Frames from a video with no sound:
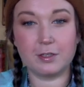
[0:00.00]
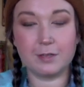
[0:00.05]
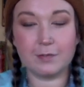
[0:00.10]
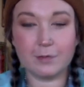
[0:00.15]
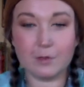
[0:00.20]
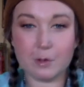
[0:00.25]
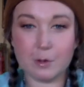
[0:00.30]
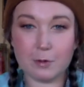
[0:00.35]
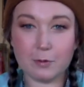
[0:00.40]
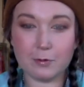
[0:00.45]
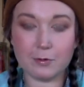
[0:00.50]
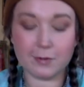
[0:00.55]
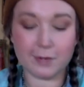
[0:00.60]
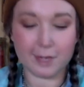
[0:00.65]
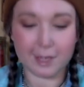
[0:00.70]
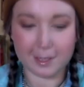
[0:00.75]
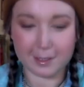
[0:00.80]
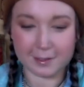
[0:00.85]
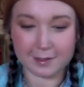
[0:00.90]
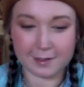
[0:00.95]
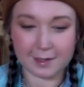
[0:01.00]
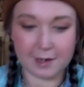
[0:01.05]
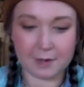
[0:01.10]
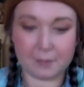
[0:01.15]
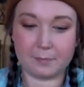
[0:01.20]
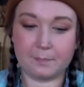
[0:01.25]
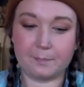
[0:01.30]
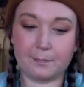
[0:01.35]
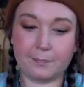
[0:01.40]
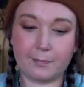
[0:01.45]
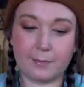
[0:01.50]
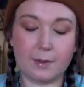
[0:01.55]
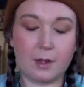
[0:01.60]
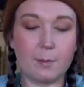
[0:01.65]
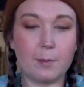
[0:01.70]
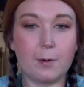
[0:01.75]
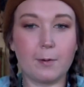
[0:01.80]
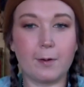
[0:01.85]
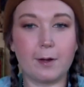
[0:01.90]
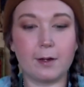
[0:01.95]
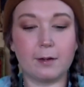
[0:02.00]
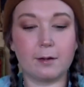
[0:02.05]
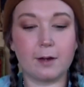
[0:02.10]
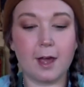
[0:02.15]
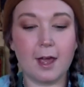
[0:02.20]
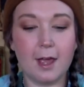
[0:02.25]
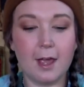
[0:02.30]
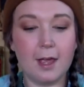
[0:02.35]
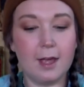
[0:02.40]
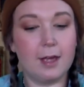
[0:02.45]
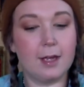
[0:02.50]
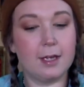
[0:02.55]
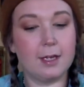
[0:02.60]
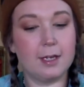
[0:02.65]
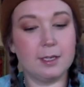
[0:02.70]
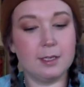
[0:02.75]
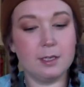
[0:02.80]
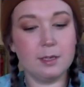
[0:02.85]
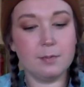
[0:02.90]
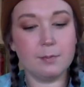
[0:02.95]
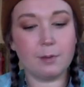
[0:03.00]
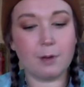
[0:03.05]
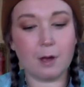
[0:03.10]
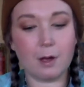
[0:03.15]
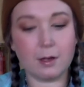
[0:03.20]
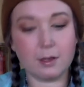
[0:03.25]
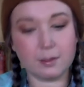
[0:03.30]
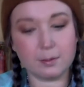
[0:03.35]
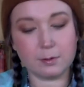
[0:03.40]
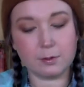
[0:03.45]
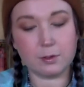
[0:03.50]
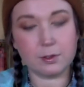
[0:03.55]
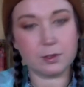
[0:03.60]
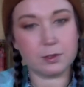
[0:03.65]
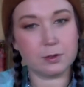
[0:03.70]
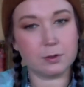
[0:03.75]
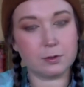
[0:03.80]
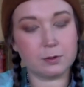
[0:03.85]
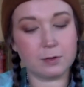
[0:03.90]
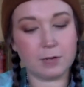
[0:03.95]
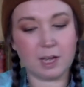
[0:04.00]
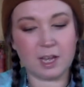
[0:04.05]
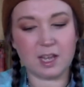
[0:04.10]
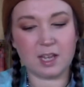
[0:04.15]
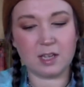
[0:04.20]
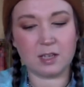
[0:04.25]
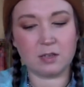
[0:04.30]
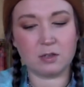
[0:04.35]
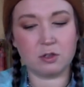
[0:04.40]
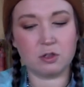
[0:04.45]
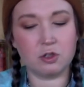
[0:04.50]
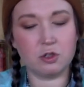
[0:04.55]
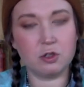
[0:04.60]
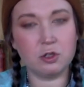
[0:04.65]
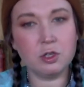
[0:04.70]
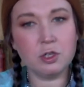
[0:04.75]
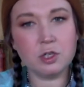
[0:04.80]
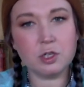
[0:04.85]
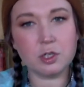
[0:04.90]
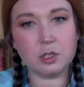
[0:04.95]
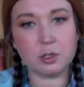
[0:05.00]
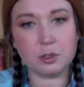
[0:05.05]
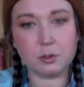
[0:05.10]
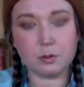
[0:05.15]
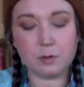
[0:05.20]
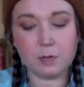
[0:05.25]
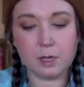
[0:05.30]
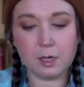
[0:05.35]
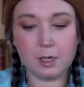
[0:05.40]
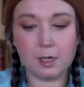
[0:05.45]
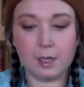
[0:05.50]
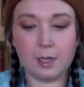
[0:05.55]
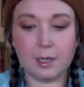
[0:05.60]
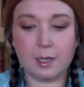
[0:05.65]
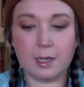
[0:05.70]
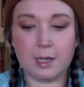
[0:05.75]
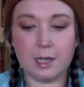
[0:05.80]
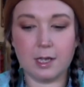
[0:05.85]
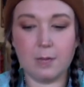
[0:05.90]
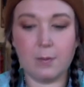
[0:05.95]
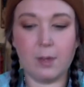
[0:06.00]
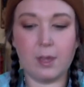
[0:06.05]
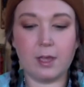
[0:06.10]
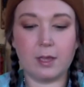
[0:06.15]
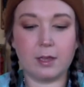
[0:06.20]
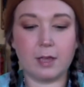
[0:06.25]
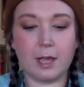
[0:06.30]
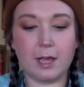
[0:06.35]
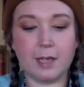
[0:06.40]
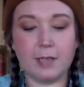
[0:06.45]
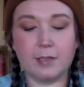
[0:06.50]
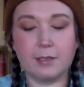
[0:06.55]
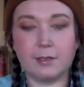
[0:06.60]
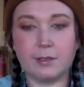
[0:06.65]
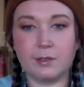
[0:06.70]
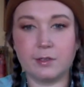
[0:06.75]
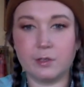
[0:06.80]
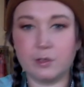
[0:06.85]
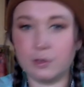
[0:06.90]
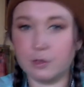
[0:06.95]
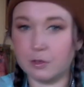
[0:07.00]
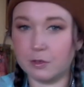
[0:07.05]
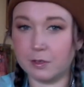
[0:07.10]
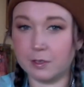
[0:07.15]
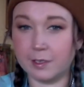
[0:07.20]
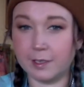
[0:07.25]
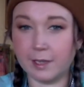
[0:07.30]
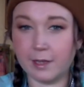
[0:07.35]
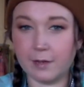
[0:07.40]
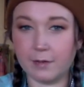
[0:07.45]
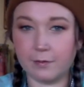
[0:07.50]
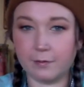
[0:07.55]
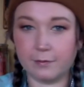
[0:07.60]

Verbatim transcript: for the older kids now. Number one, is it possible to, and should you, keep a light to yourself?